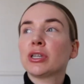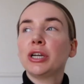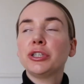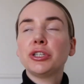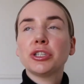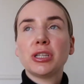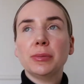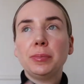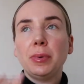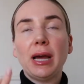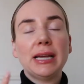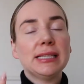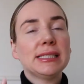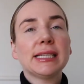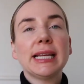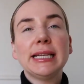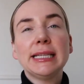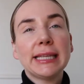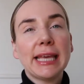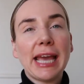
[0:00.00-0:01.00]
I just apply
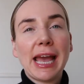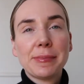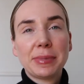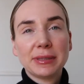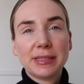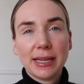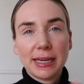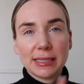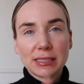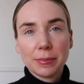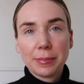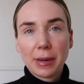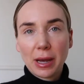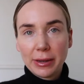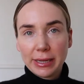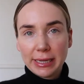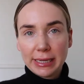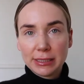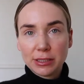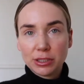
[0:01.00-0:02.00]
skincare, but that is
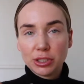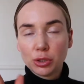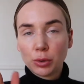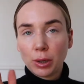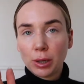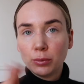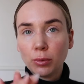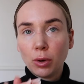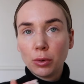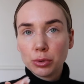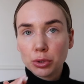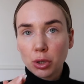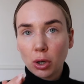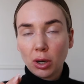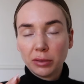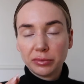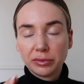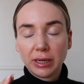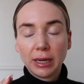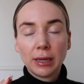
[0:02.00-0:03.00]
about it. So I won't
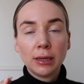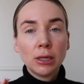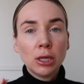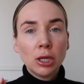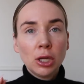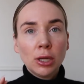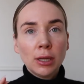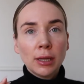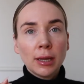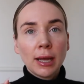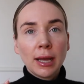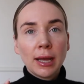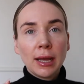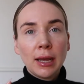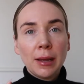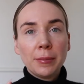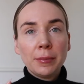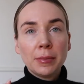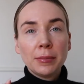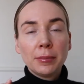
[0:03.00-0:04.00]
cover
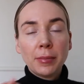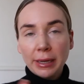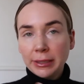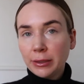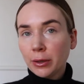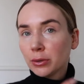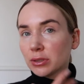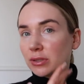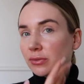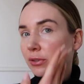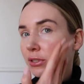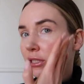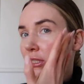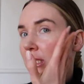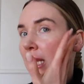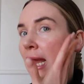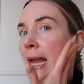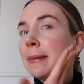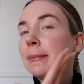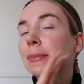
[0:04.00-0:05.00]
my nose for
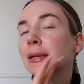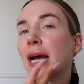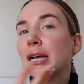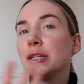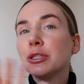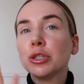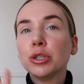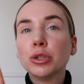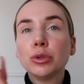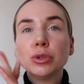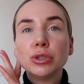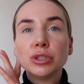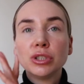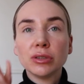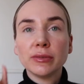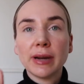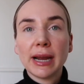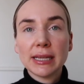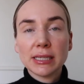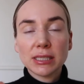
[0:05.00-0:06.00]
today, but I do
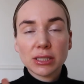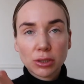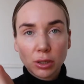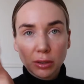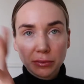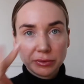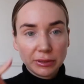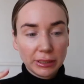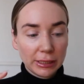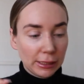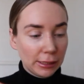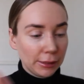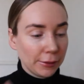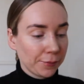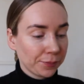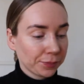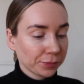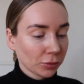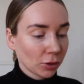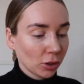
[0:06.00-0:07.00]
the rest of
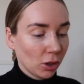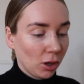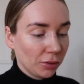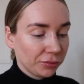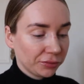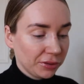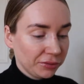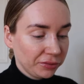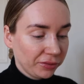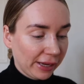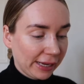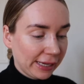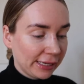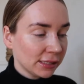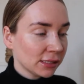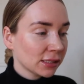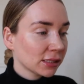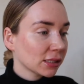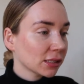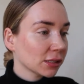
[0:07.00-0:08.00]
the
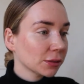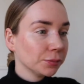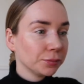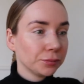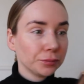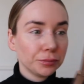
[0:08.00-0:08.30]
face.